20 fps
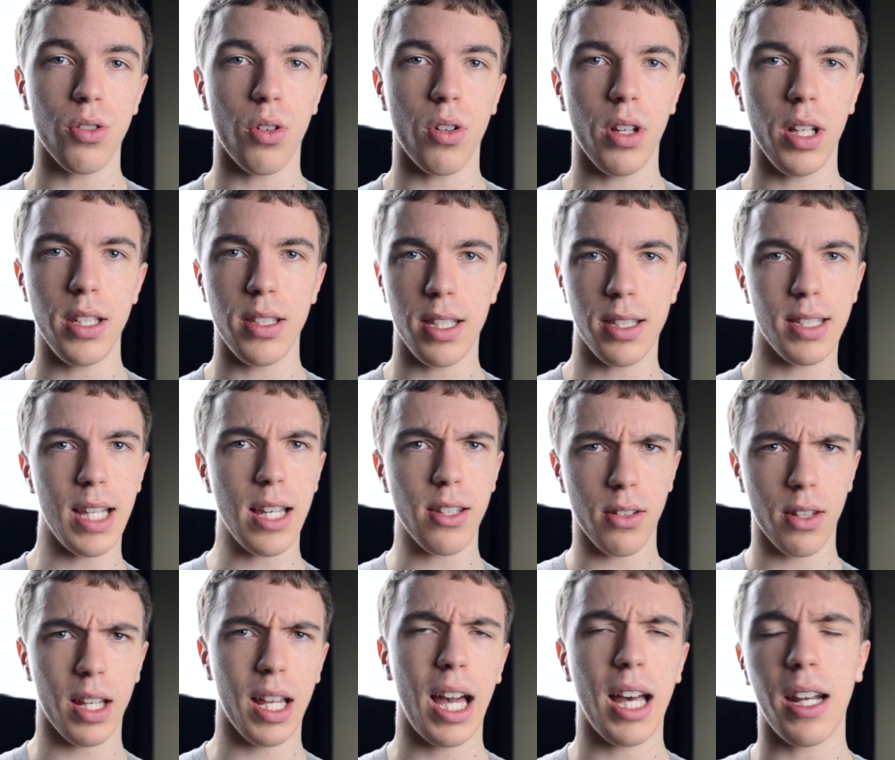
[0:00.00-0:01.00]
or at least the size of
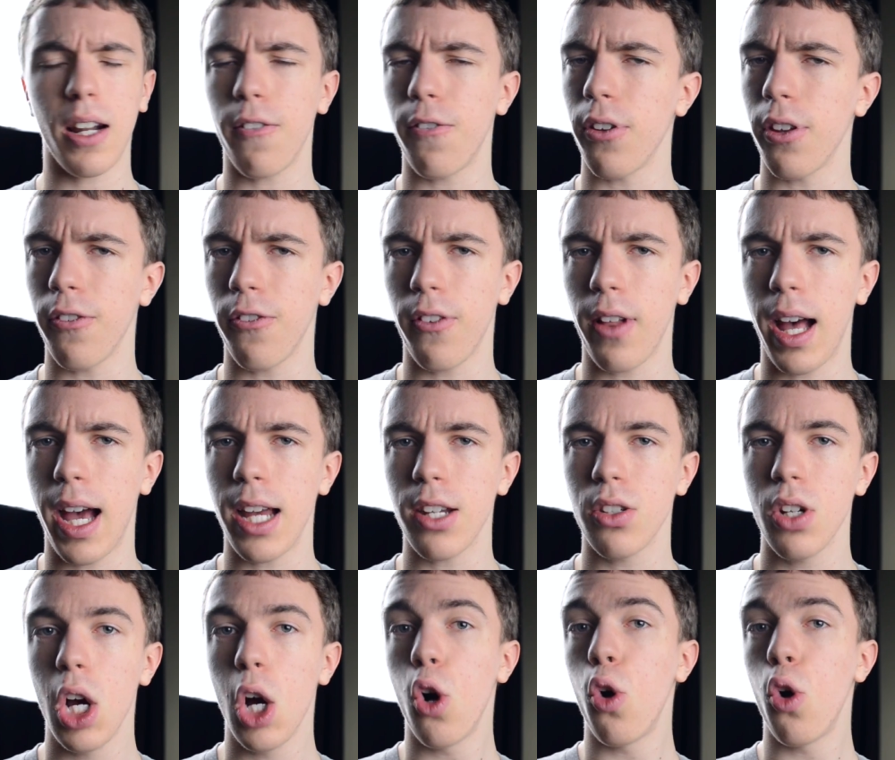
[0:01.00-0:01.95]
the cutout for the flash,